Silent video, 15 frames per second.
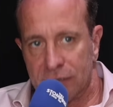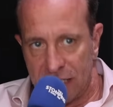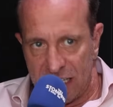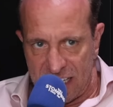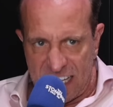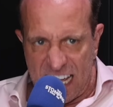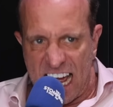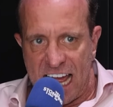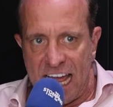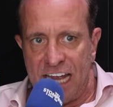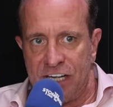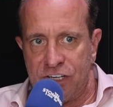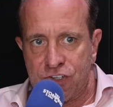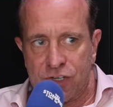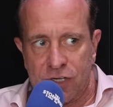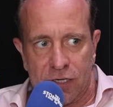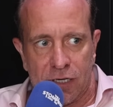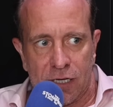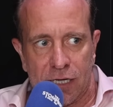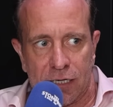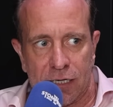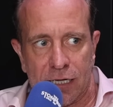that edge,
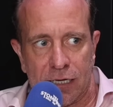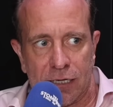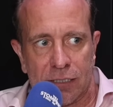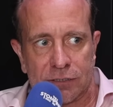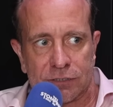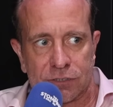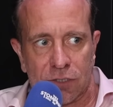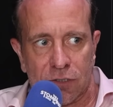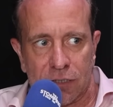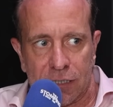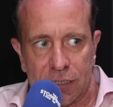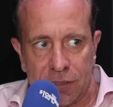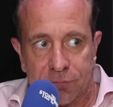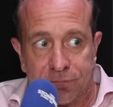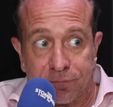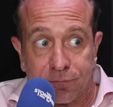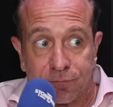and that certainly